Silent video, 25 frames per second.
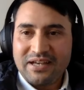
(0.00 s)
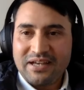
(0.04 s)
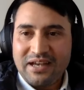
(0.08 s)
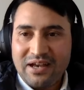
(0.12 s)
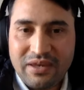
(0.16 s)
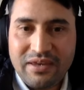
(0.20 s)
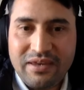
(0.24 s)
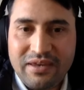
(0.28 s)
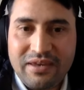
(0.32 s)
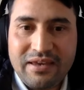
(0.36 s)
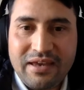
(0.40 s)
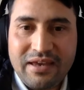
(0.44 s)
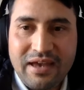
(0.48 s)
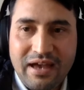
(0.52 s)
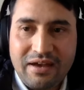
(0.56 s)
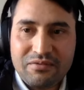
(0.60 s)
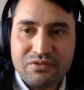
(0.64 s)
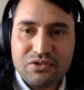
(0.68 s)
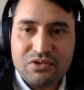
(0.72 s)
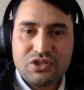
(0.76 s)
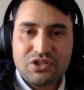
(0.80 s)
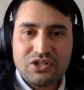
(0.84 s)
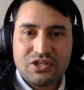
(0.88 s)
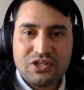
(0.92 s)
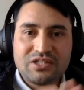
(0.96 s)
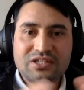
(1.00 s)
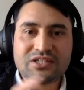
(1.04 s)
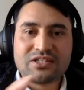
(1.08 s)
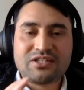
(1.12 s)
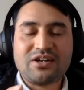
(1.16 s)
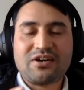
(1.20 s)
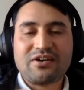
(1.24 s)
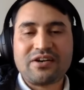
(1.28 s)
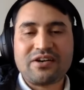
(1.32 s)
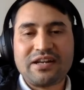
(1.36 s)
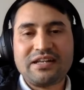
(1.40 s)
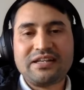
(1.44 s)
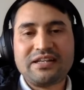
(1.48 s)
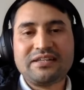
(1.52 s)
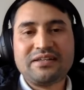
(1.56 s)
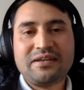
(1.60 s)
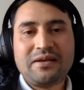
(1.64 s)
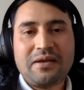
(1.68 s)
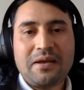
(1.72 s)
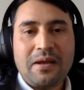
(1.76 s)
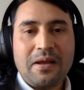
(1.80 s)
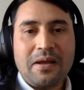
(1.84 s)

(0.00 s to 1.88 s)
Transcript: we have just started